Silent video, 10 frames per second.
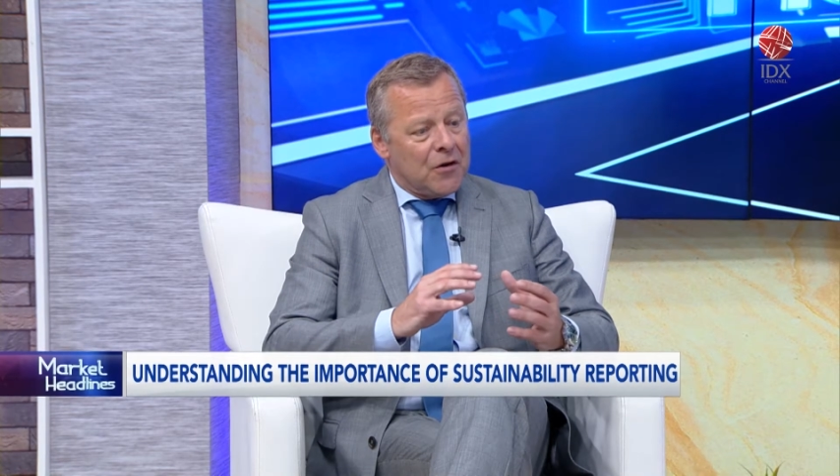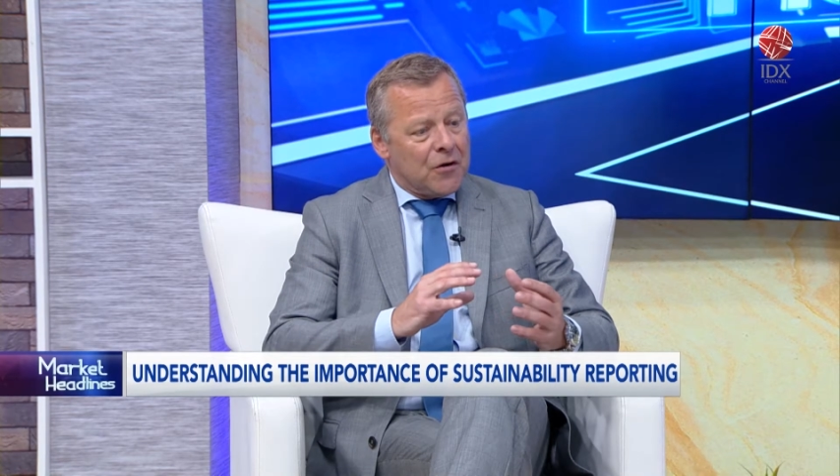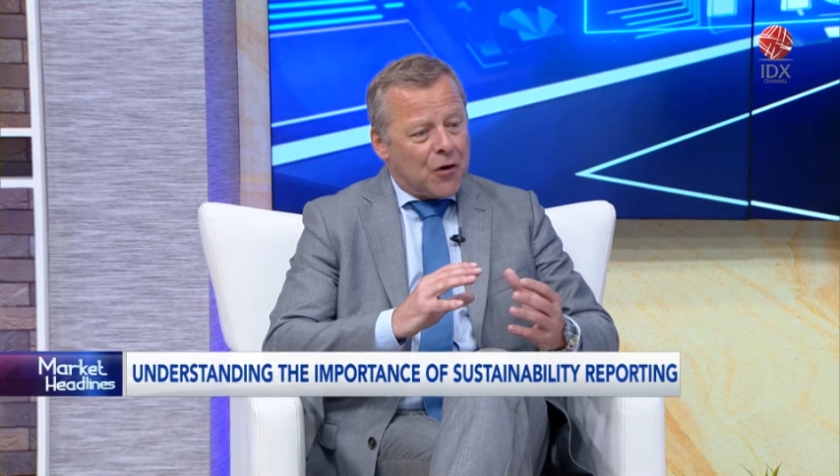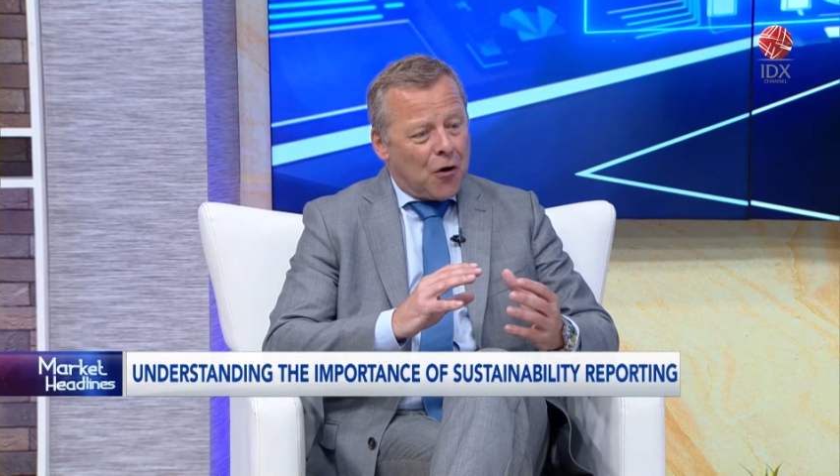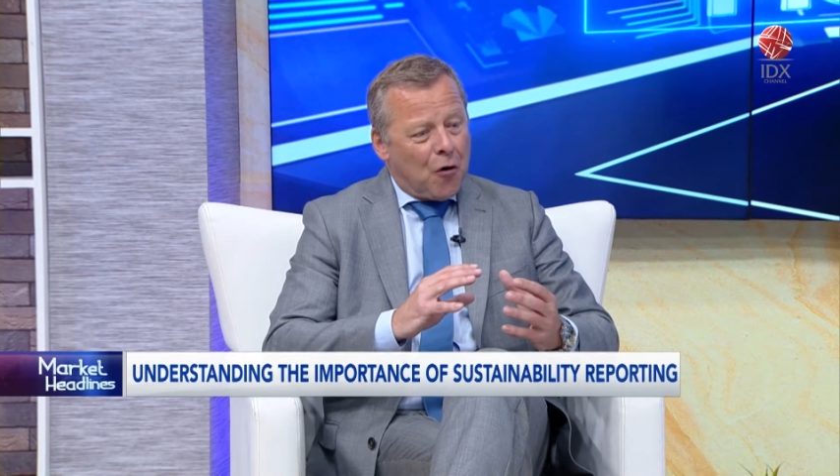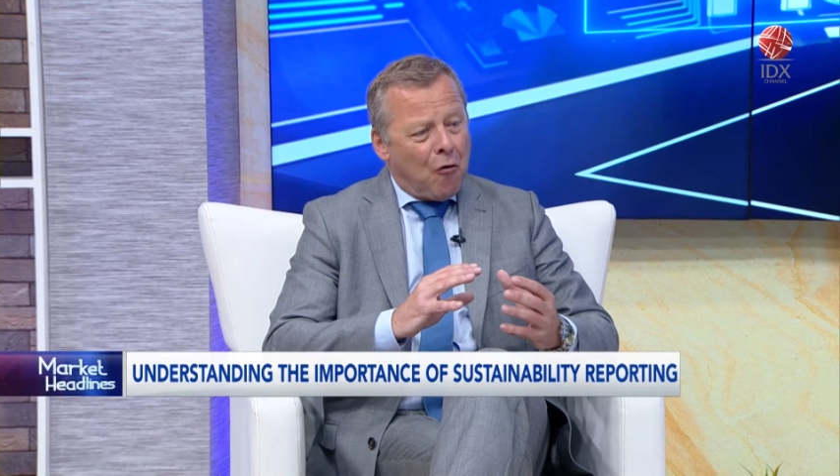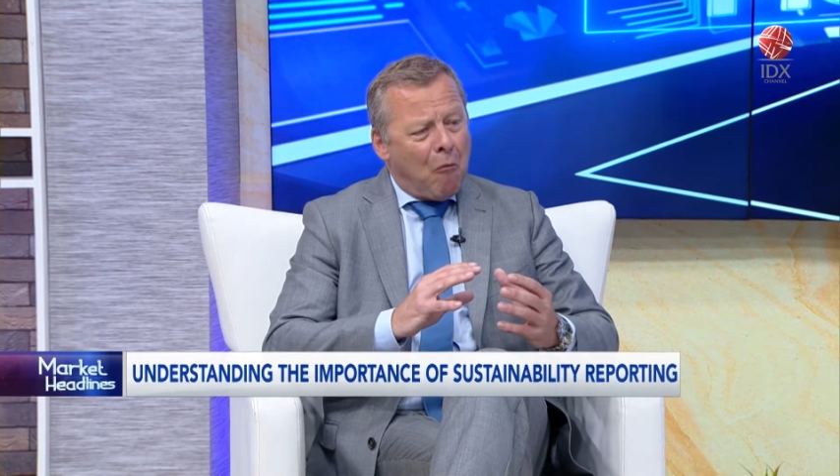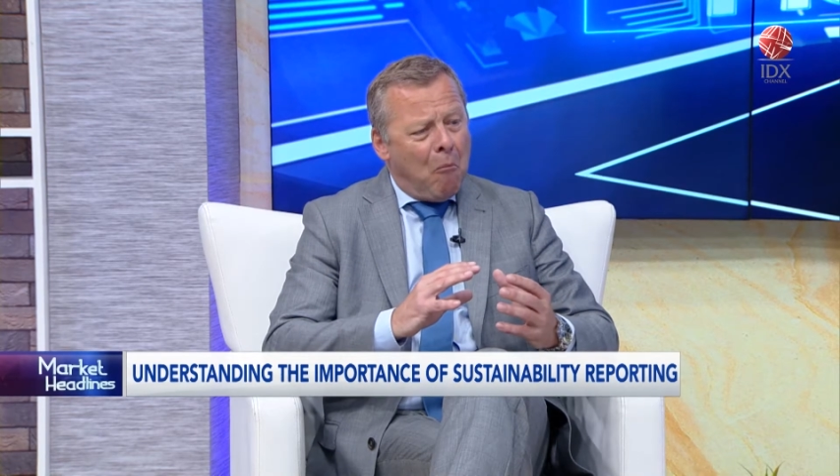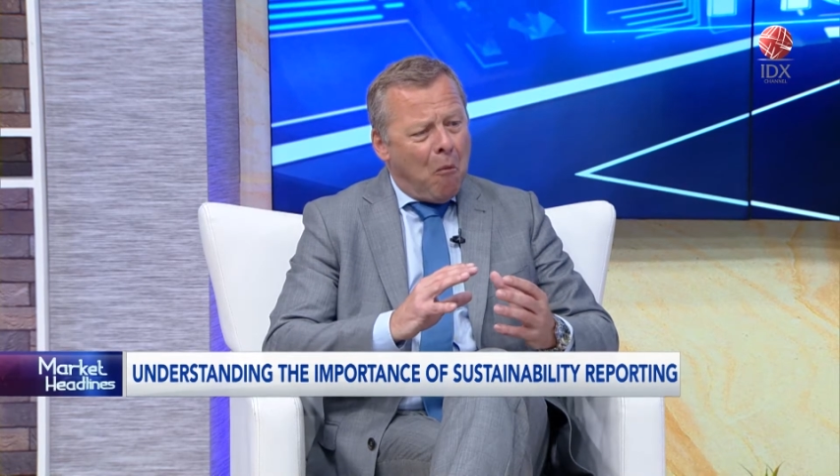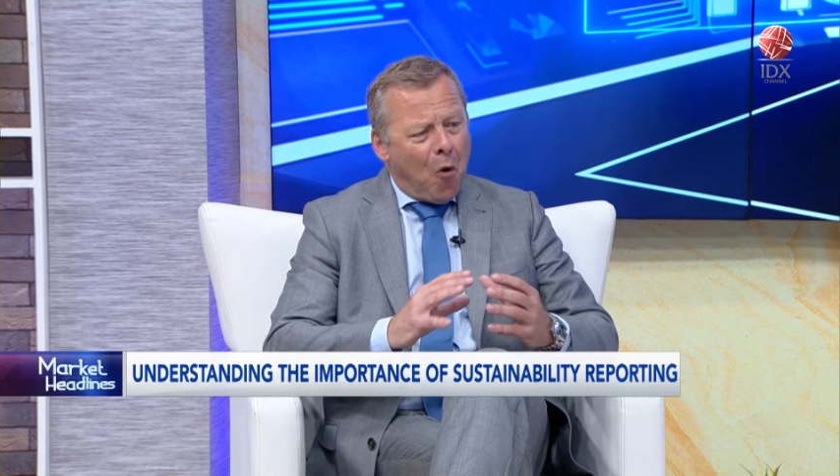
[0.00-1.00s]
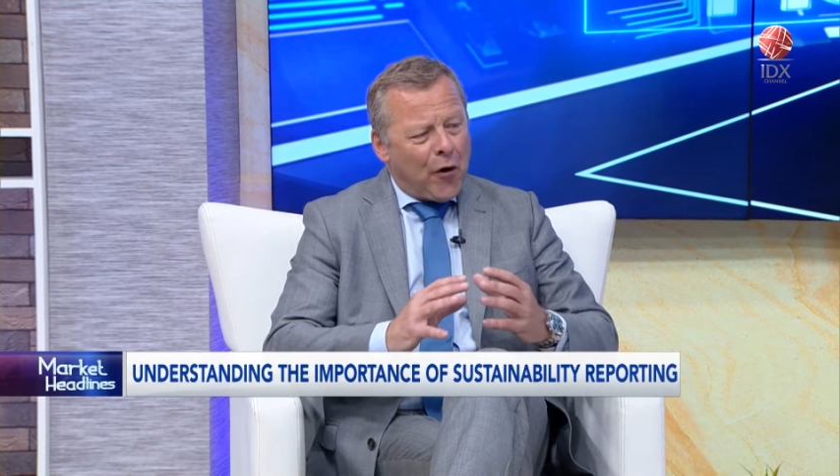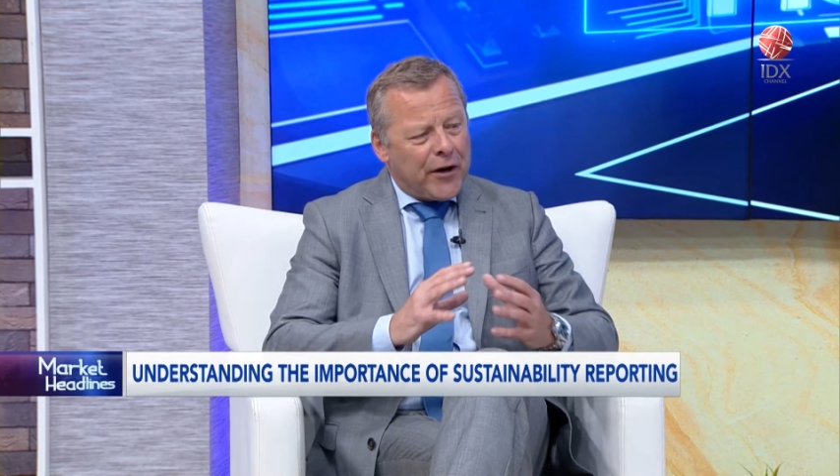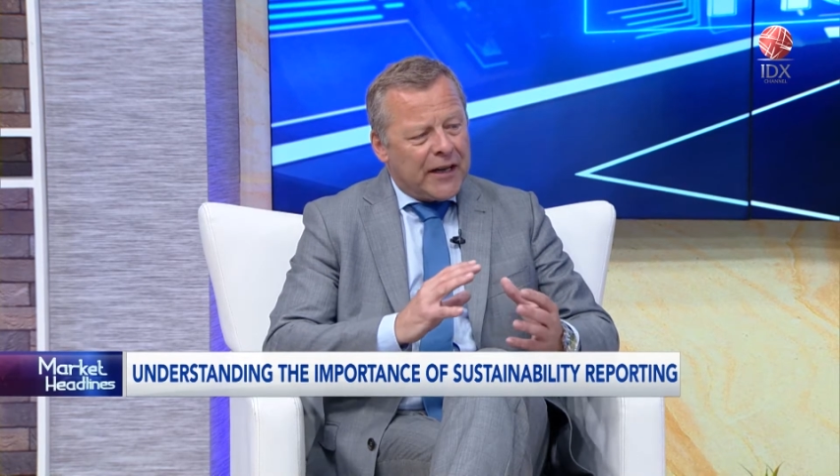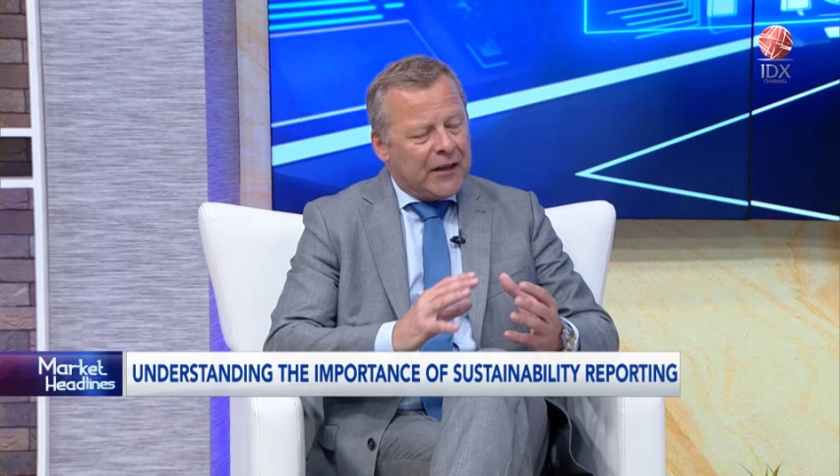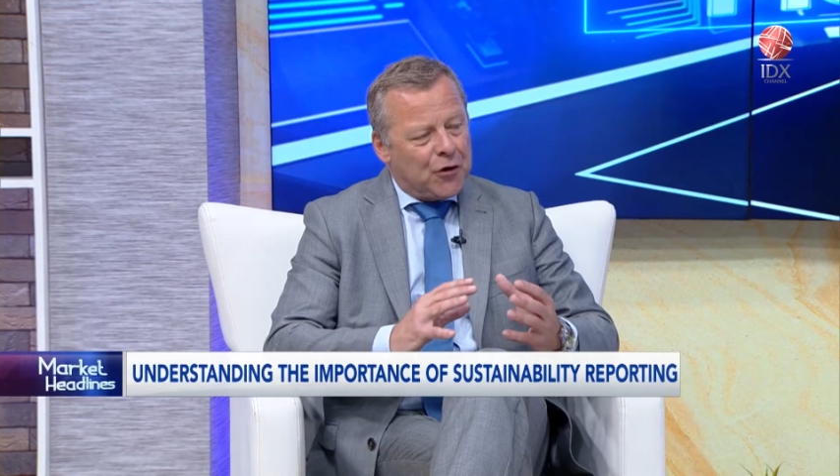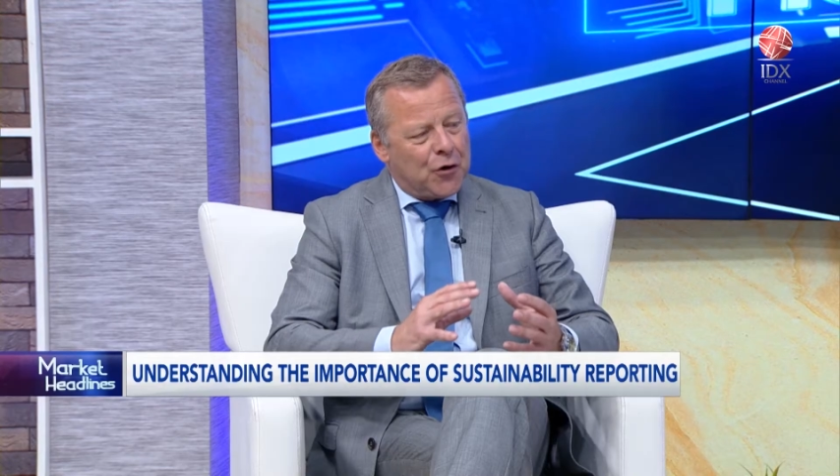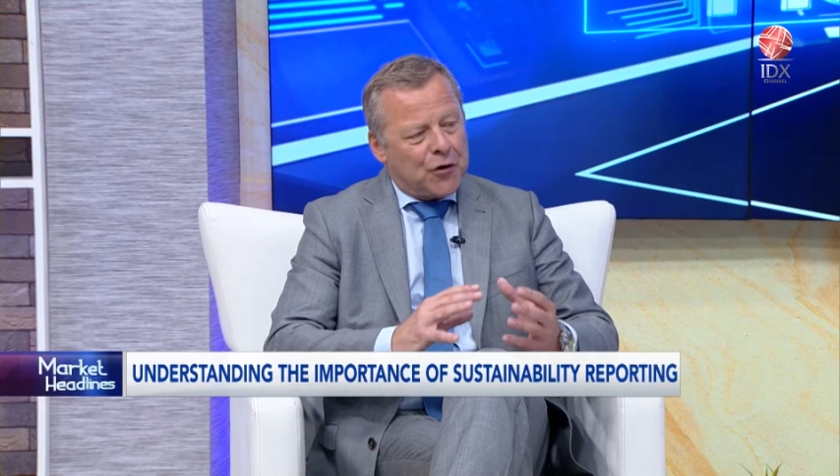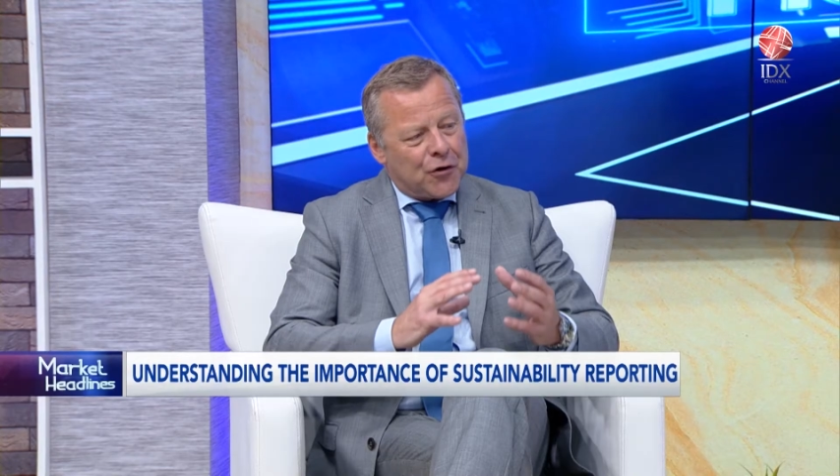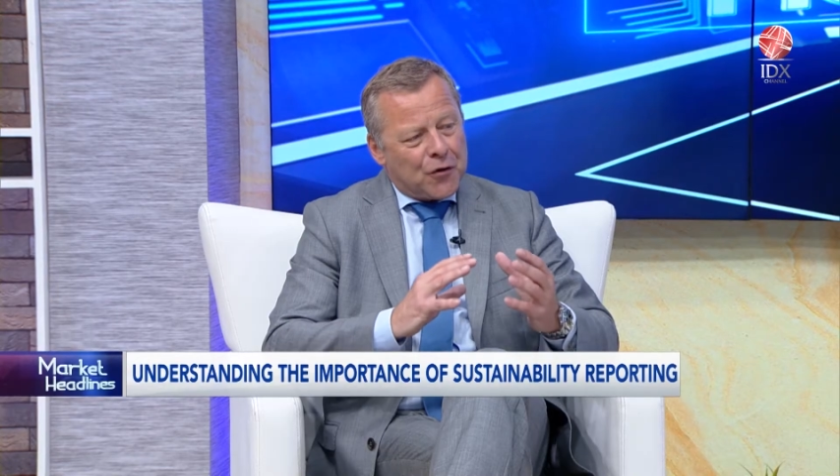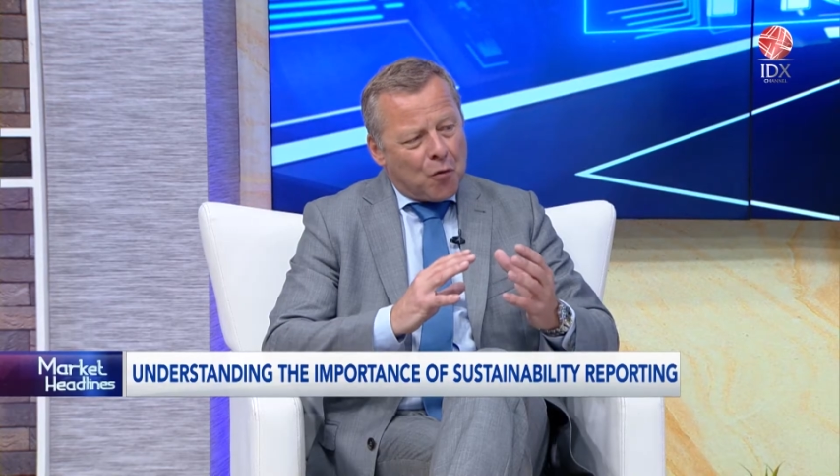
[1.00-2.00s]
So more than
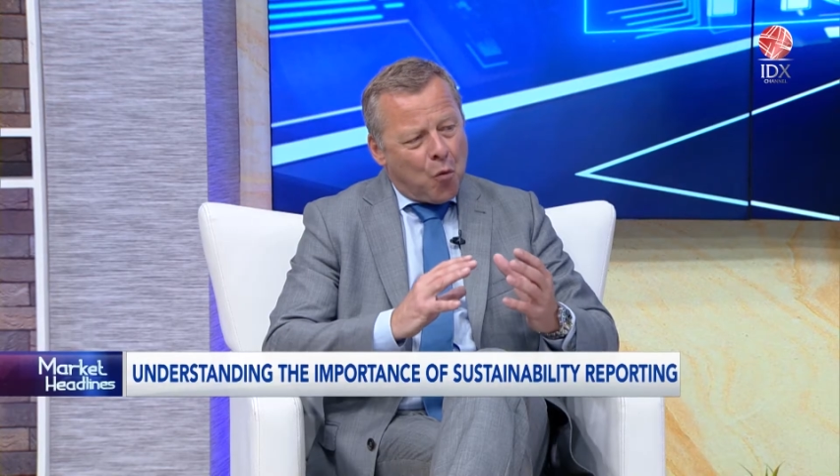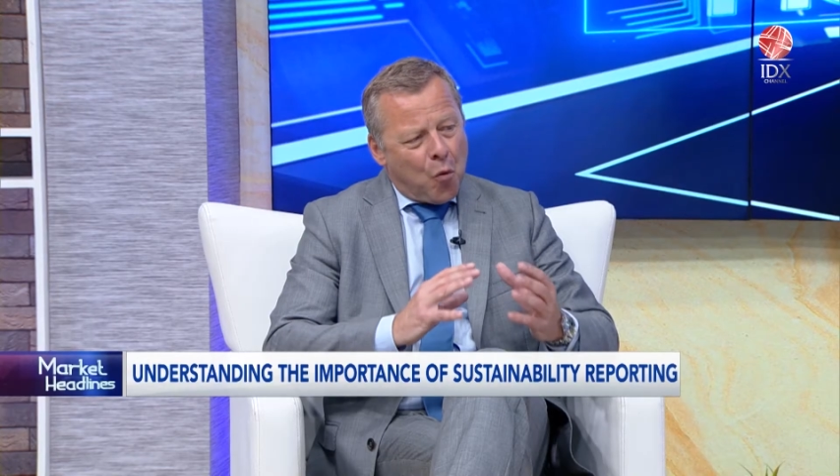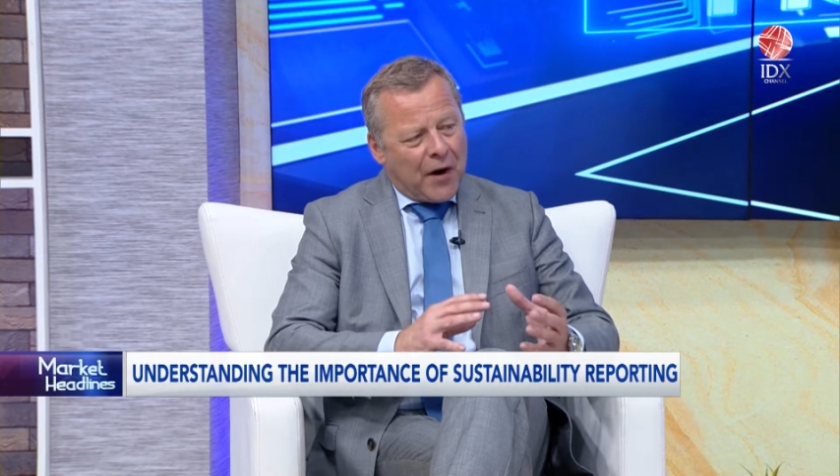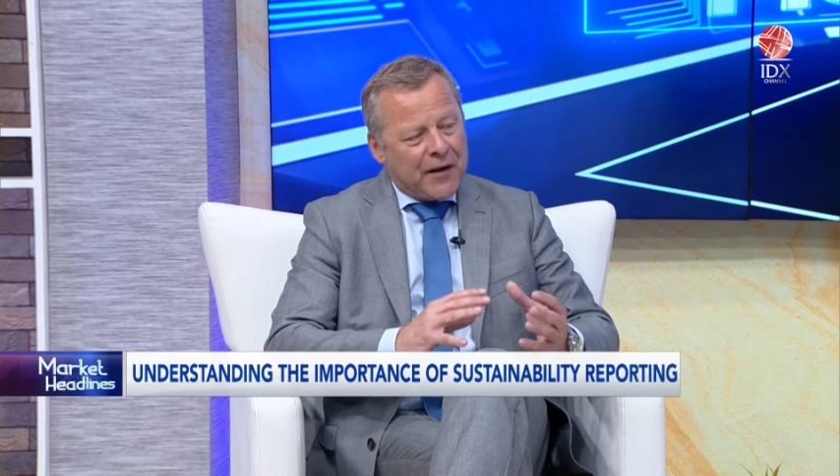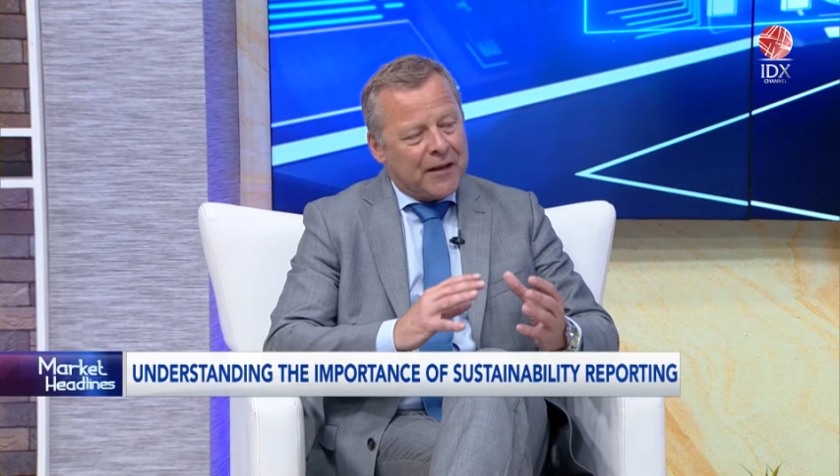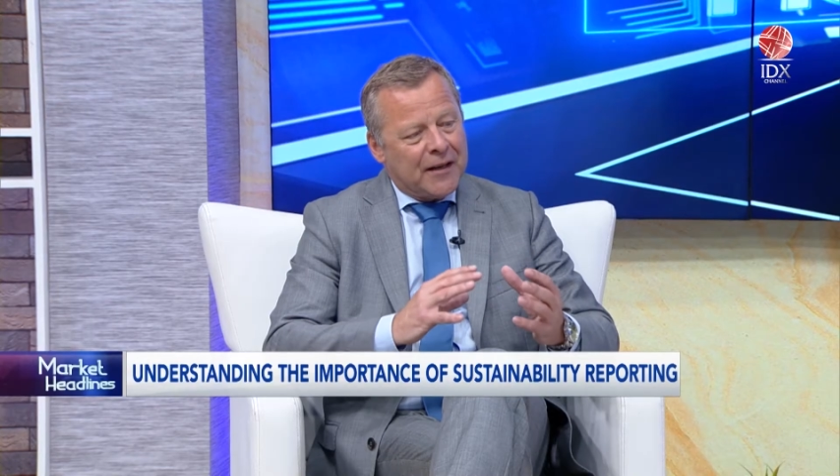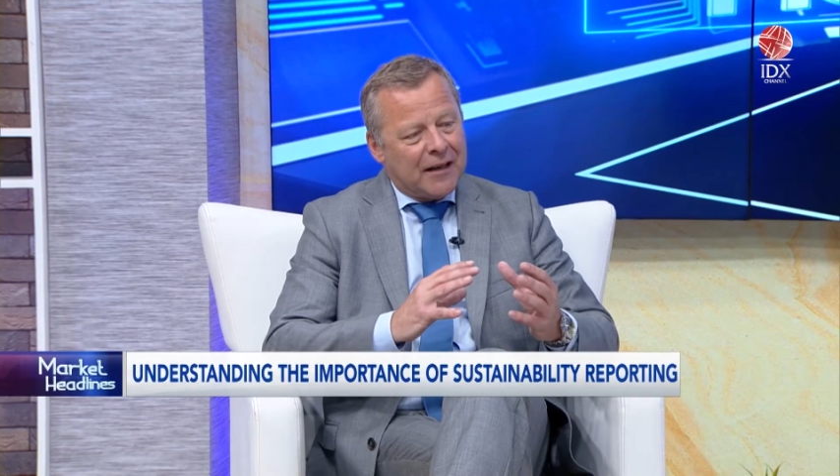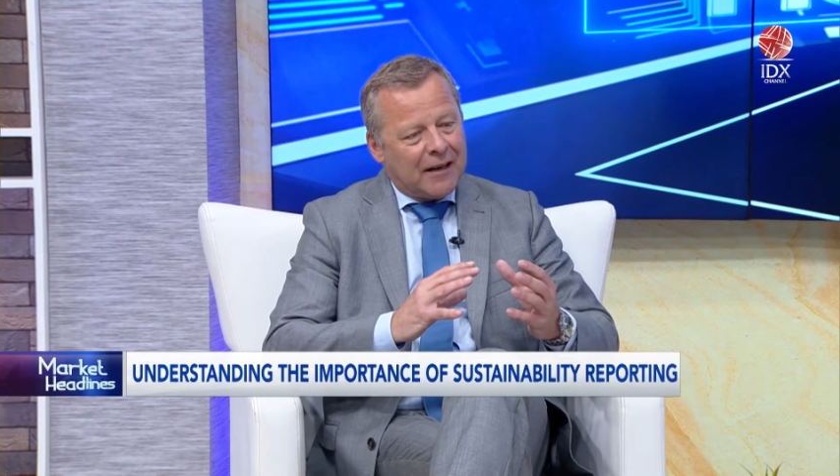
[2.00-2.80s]
just one